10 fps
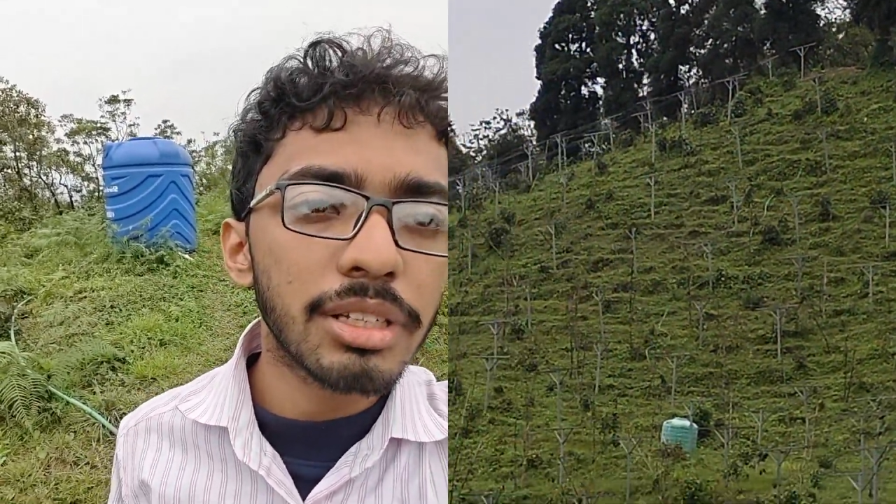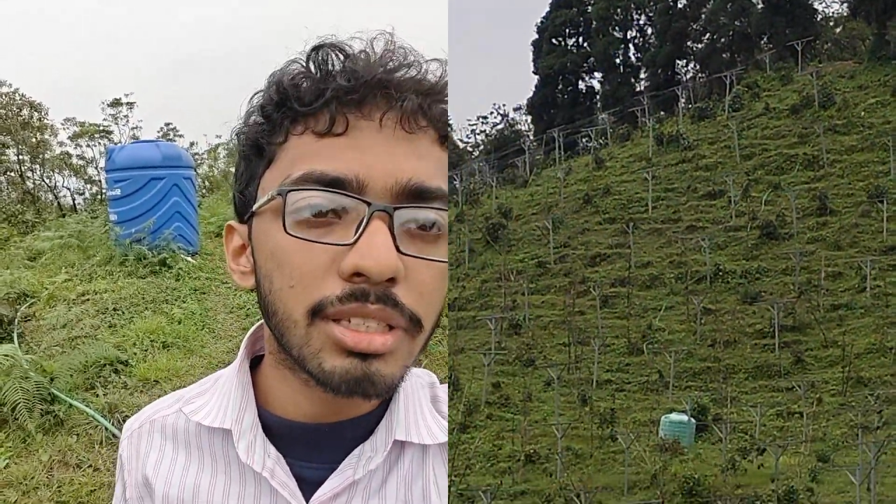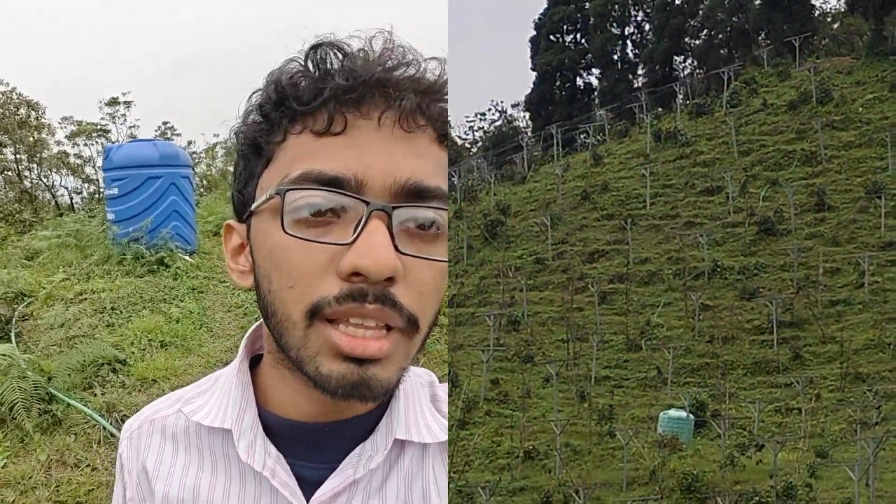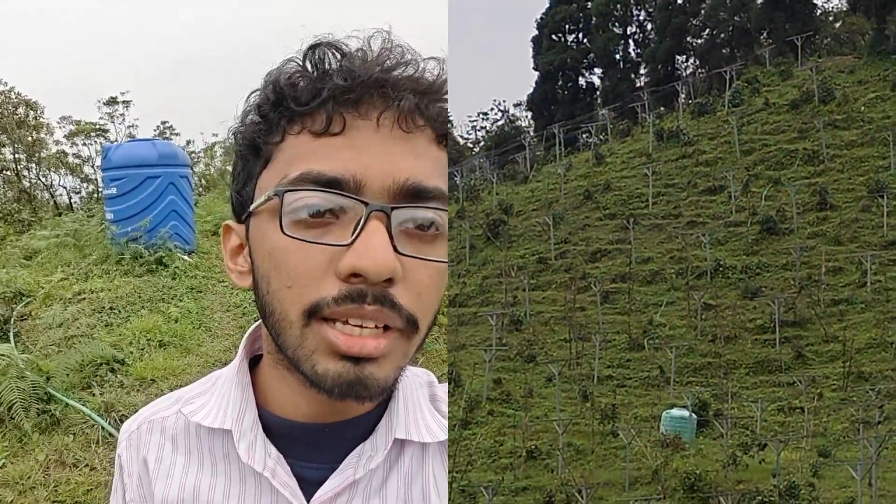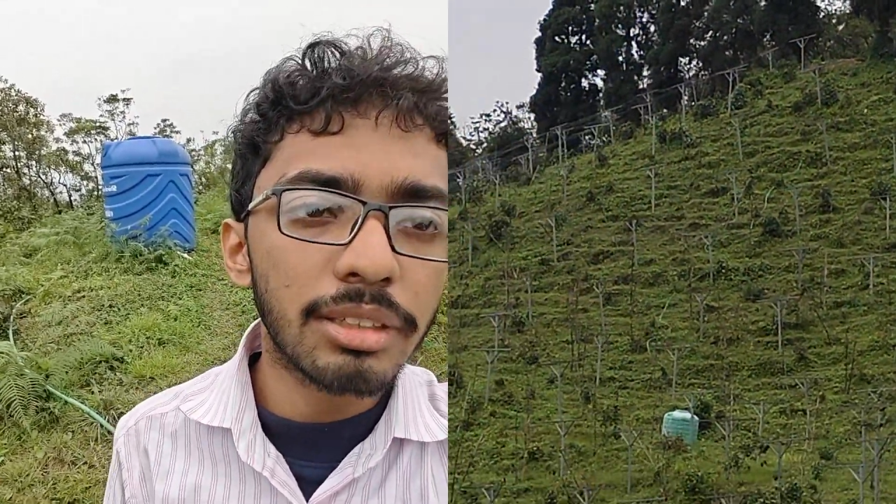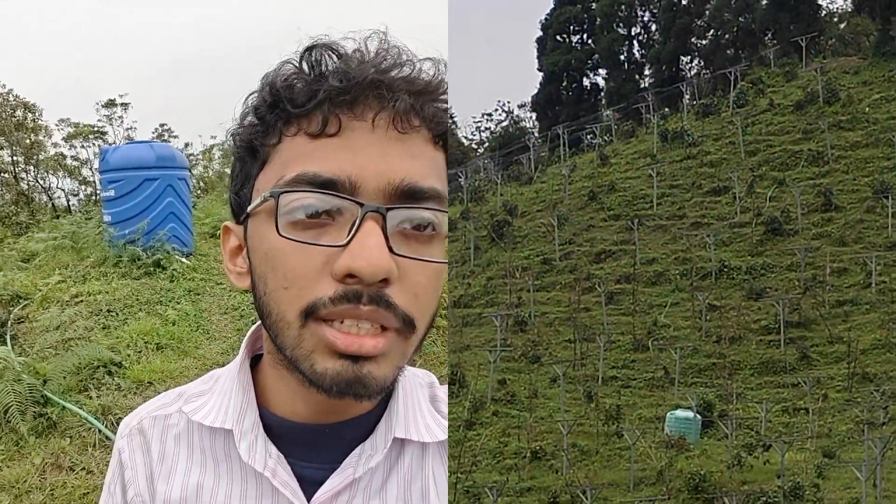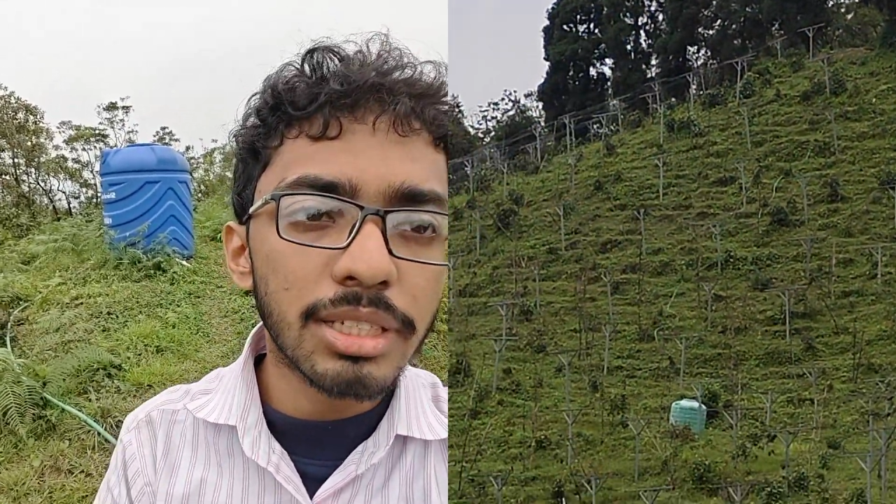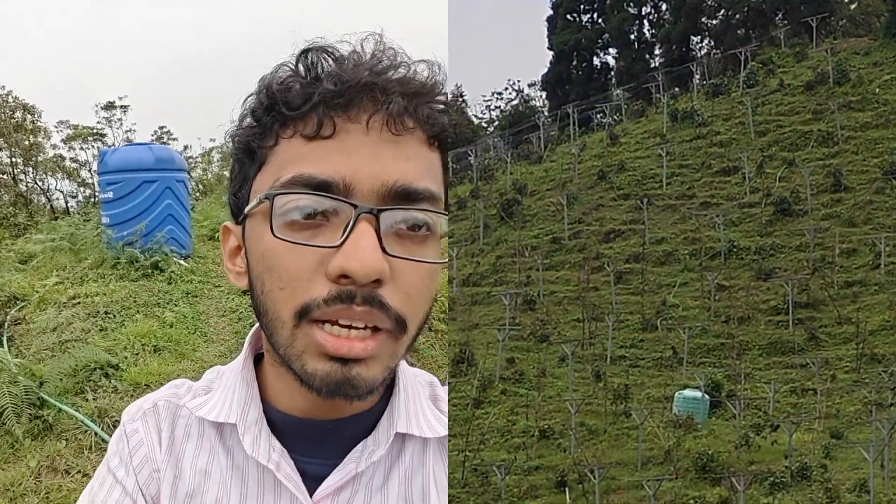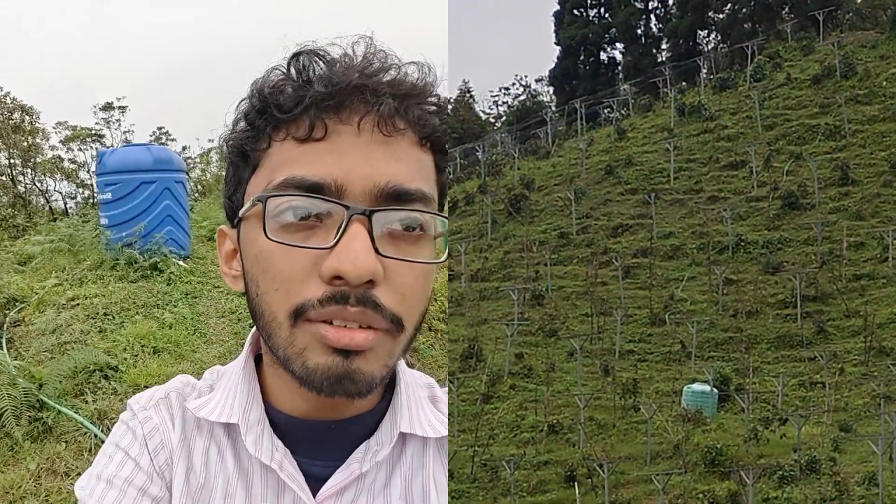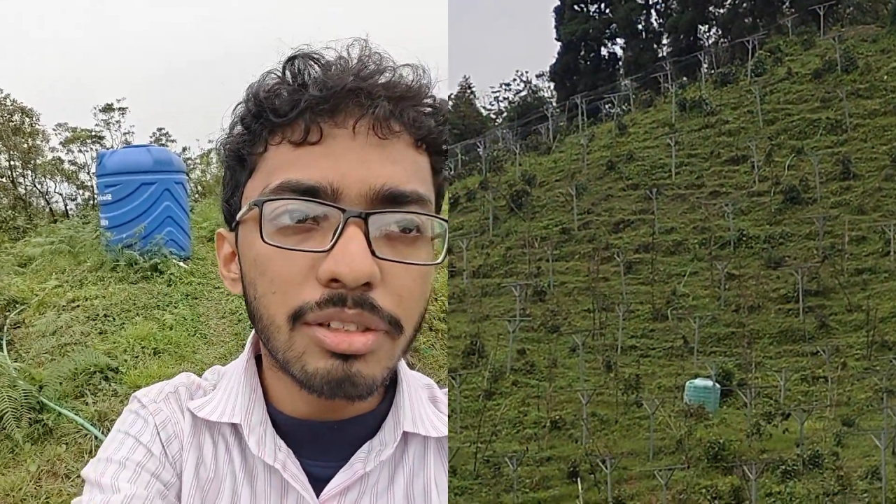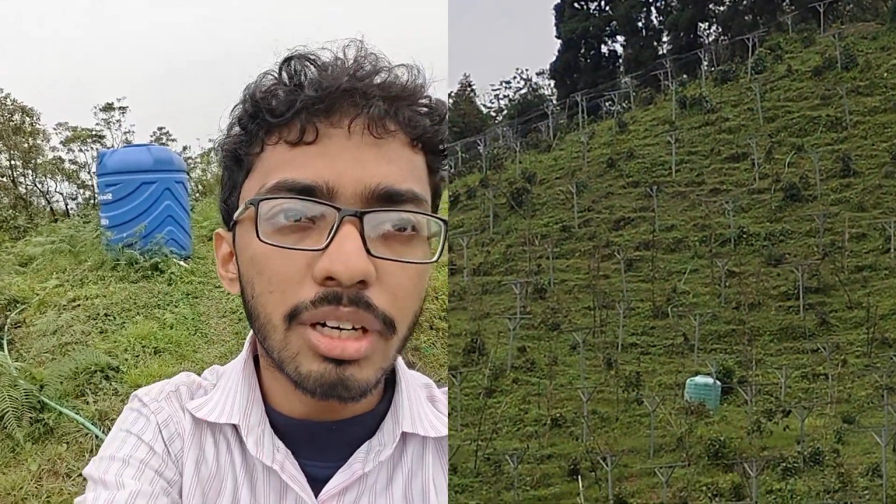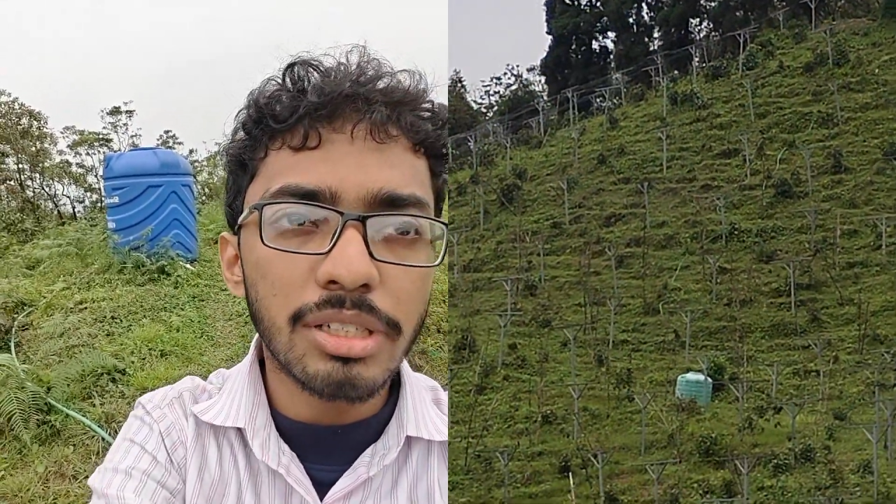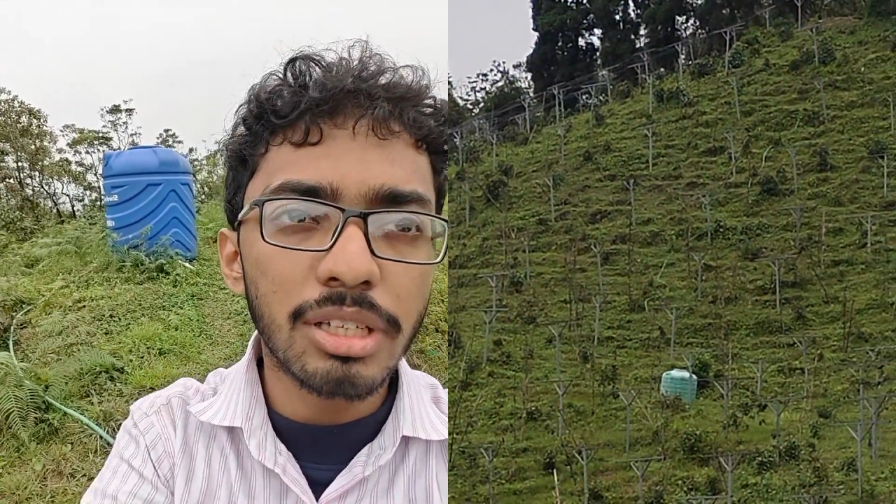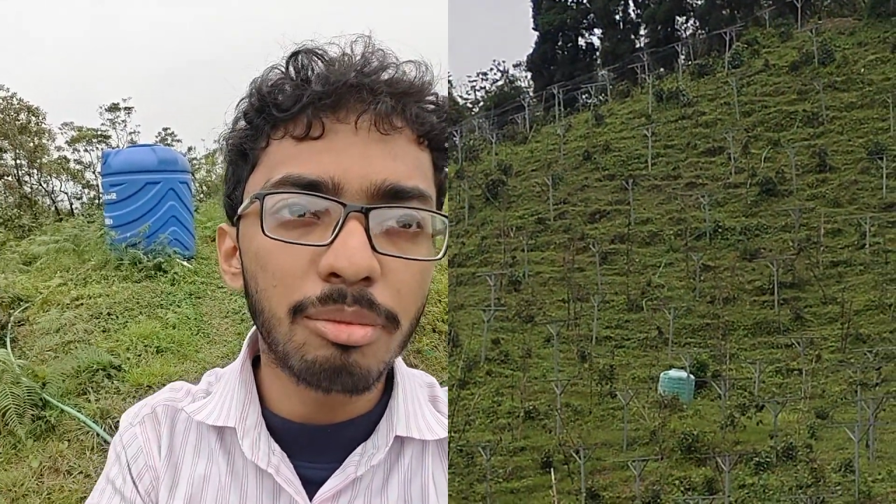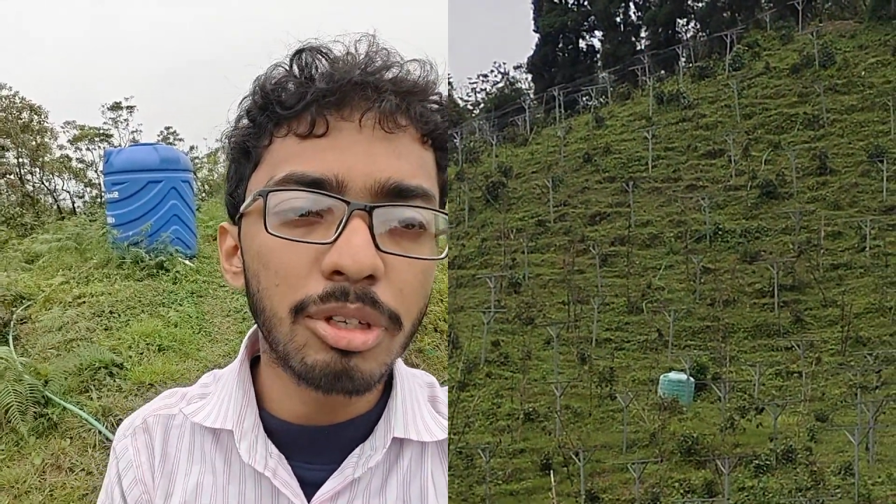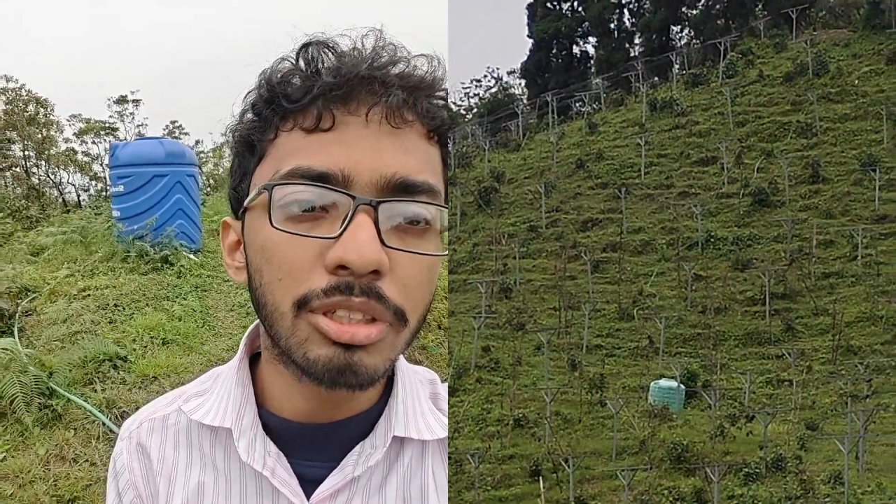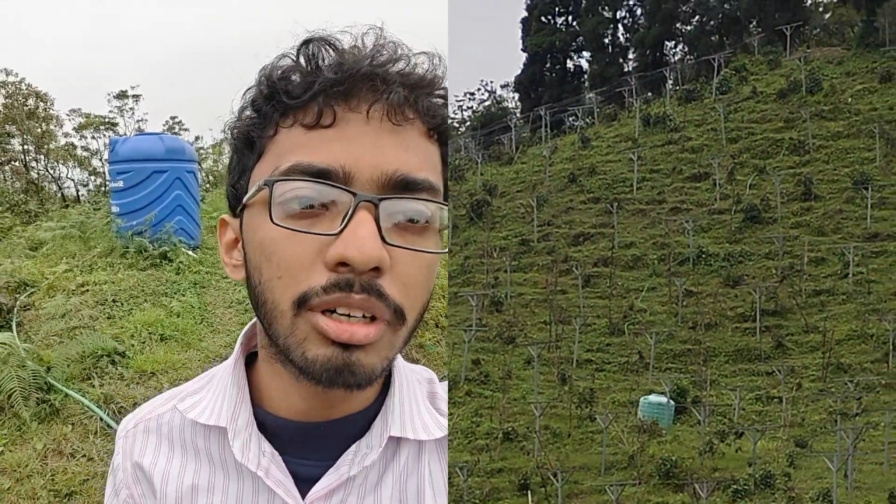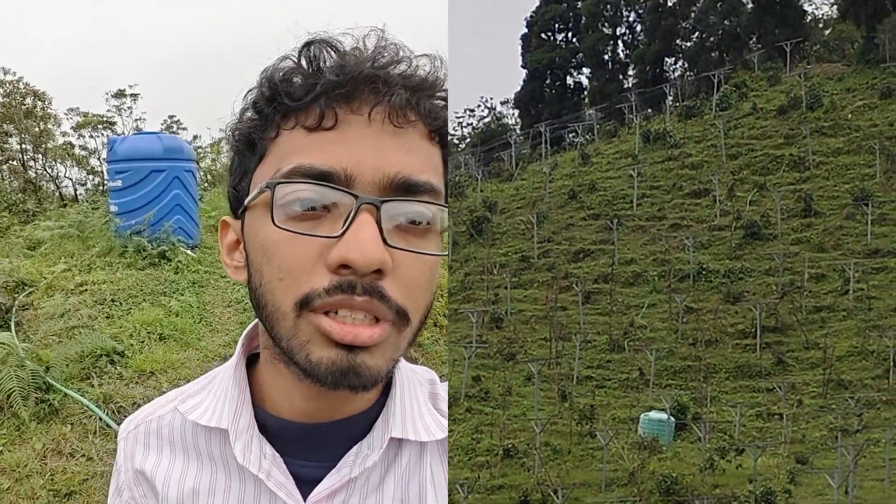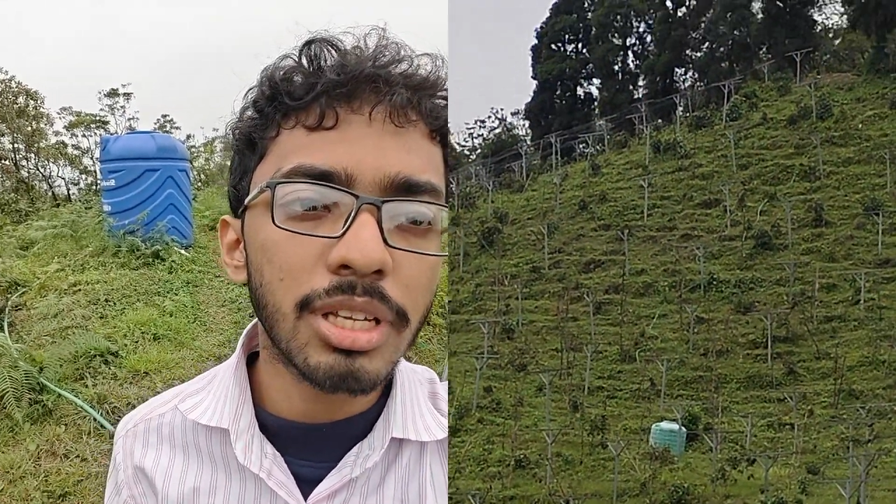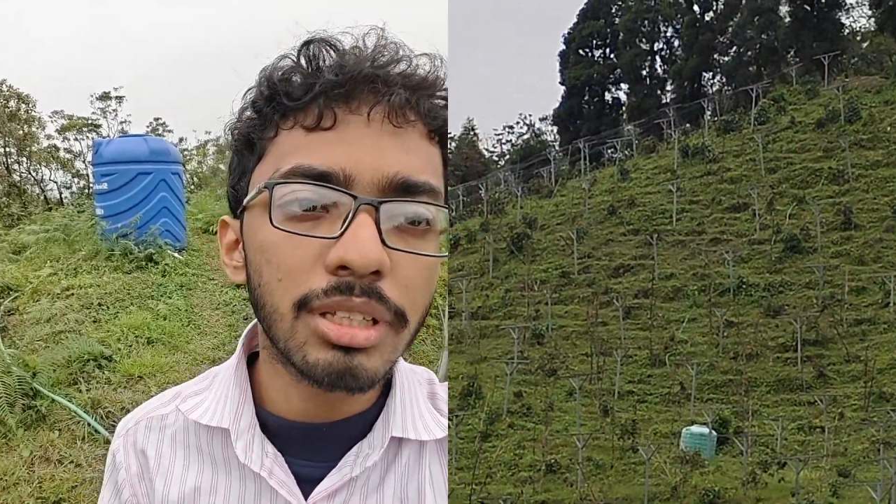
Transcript: it's like these kind of support structures,